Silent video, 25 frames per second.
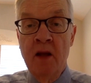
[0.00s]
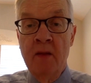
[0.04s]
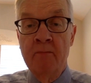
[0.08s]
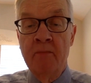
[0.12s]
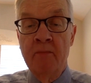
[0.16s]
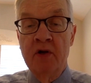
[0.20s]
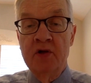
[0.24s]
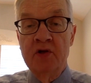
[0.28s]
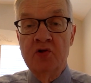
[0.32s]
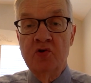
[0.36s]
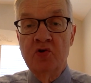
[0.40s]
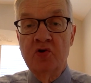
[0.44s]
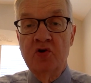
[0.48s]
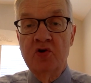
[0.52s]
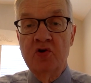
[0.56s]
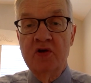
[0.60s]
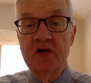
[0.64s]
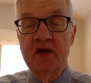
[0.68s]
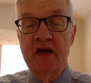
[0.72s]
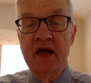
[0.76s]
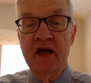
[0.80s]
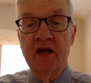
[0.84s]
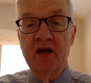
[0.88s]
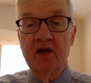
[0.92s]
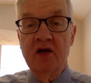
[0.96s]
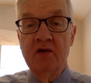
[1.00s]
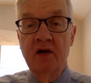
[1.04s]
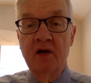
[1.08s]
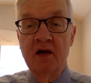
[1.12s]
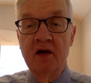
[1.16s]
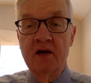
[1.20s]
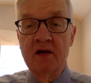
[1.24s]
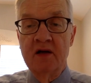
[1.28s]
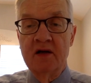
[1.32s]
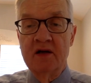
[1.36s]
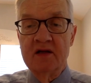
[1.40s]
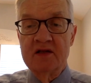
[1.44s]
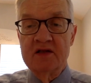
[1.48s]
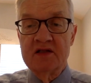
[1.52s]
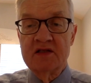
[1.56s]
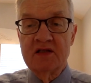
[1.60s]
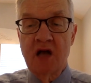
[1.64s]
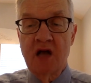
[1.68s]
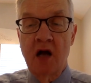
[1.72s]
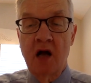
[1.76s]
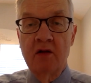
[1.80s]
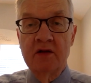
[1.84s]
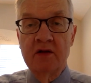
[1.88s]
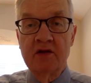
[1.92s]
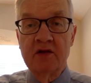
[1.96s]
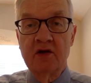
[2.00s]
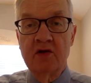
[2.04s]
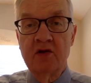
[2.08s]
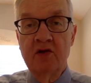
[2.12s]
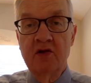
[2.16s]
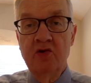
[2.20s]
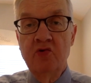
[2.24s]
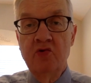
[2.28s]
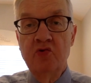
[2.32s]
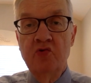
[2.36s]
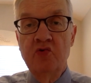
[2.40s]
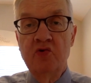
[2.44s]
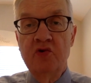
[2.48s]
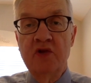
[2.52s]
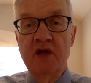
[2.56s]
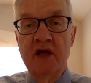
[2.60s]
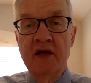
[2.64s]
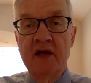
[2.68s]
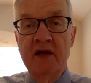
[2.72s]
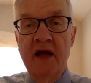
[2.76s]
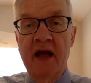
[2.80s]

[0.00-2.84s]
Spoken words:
But you could get a solid clue that